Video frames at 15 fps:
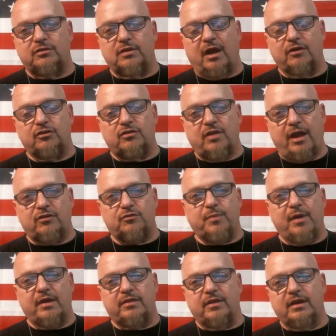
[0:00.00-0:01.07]

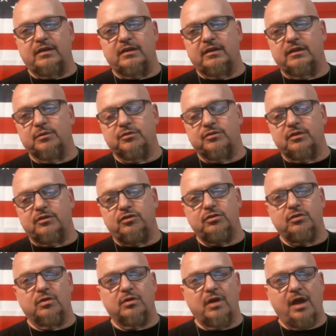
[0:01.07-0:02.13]
hatchback thing, and then there was the
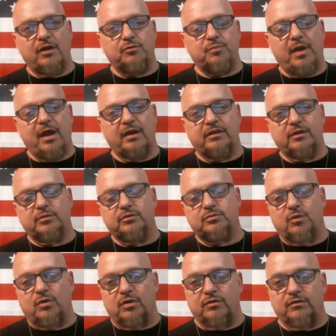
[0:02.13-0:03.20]
2-door hatchback that was
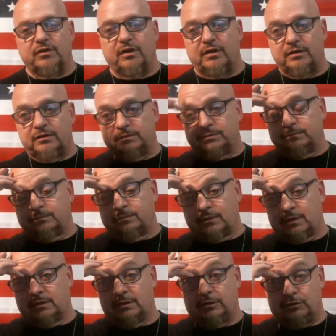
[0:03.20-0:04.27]
more of a
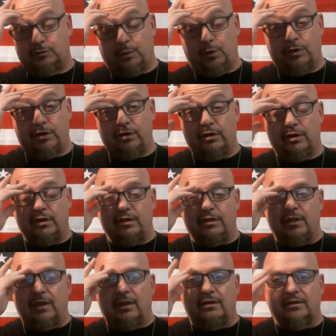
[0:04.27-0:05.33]
little sportier looking
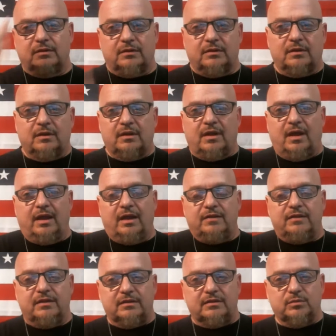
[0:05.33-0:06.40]
thing. I had
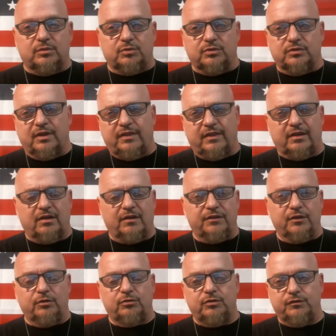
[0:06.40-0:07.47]
which was I think called the
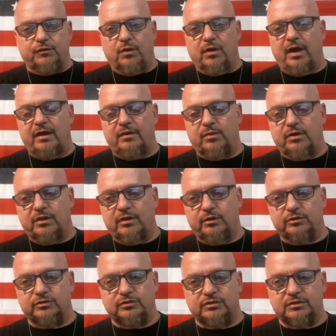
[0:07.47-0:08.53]
024. I had one of
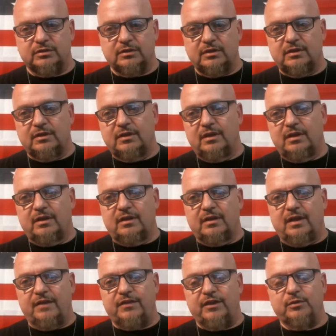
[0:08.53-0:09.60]
those, and
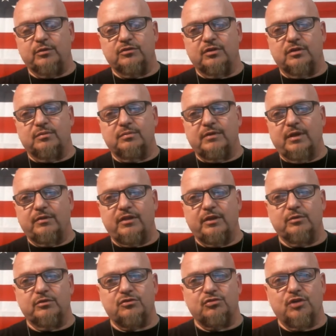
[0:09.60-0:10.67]
that thing
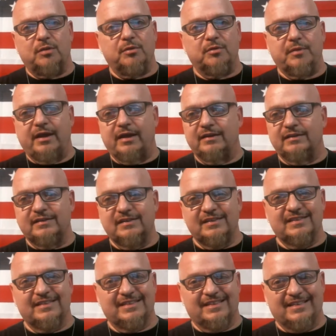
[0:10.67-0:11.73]
was trouble, man.
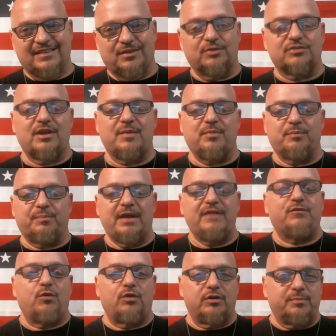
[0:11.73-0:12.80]
Of course, I paid
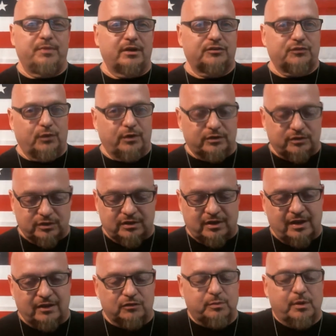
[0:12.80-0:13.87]
$400 for it, so you
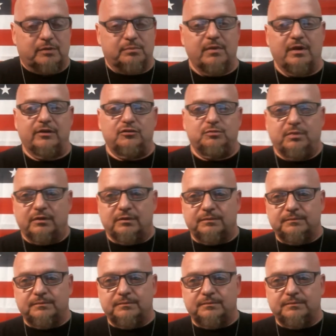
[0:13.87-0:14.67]
can't expect much. But